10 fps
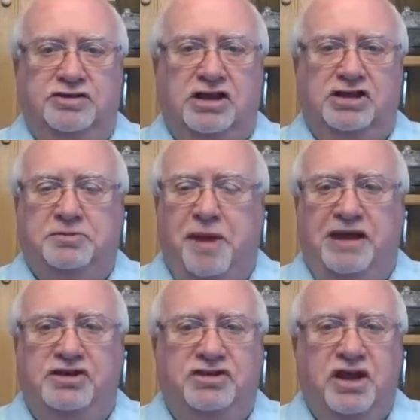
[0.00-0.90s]

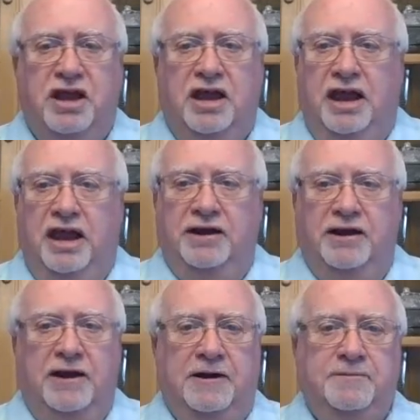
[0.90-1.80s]
space, and
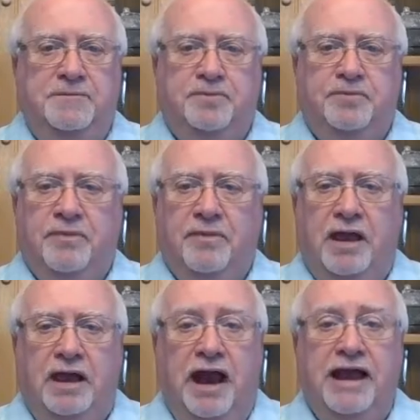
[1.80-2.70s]

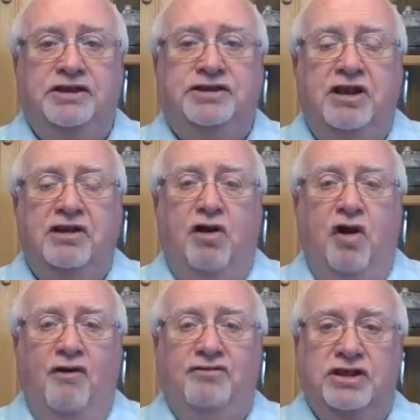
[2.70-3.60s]
I can tell you,
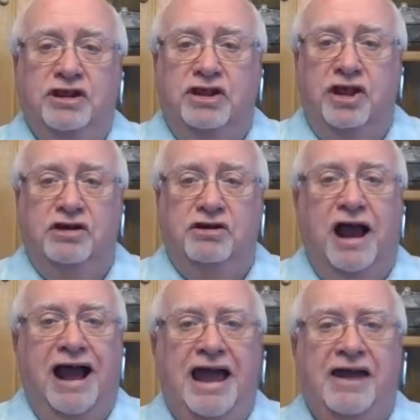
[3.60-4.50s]
over the year,
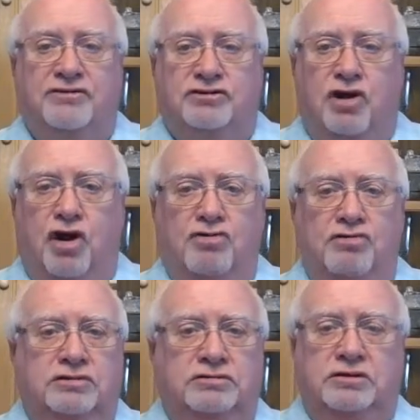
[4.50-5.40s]
I have
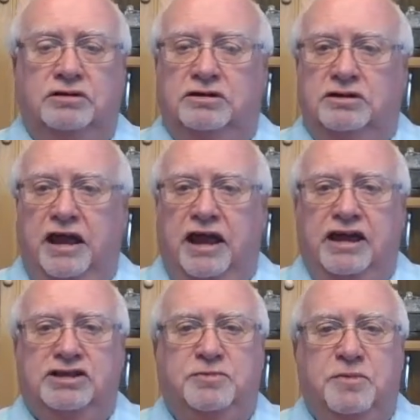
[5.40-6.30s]
grown
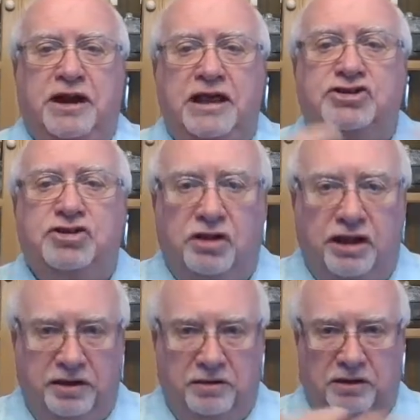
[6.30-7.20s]

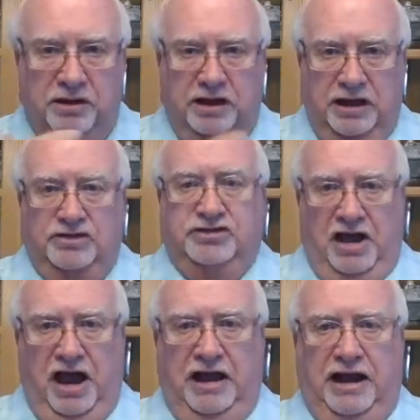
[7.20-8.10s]
exponentially
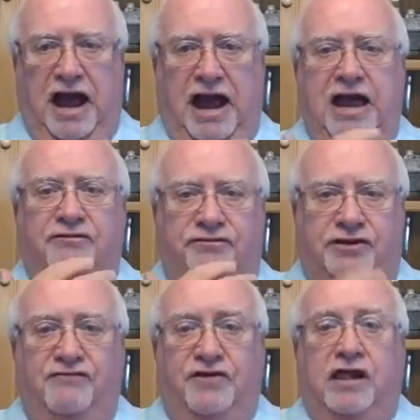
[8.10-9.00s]
inside. I have
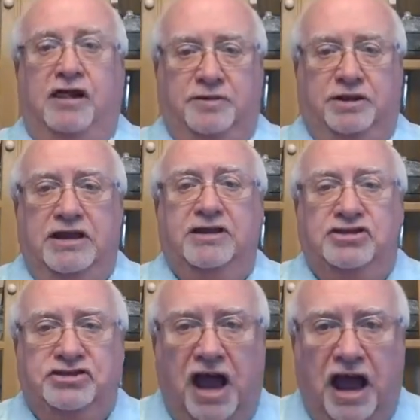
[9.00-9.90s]
developed
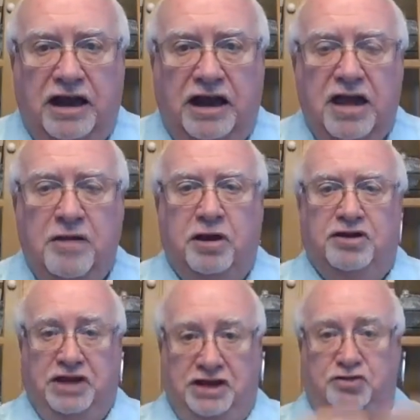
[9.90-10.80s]
inside,
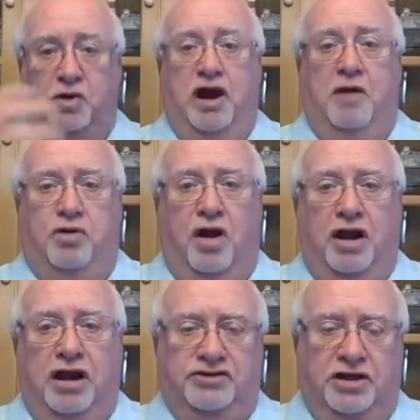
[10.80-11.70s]
because that's what our
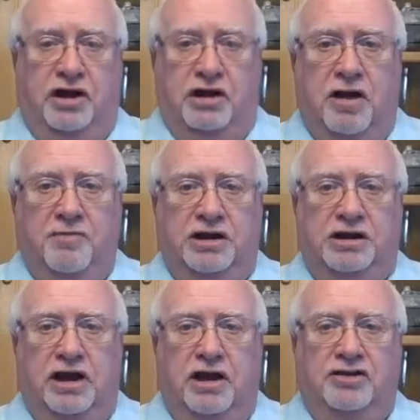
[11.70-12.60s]
products and our company
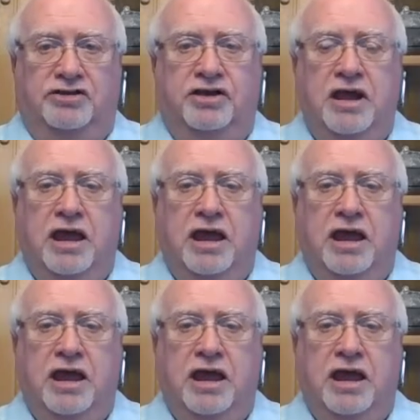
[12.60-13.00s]
does.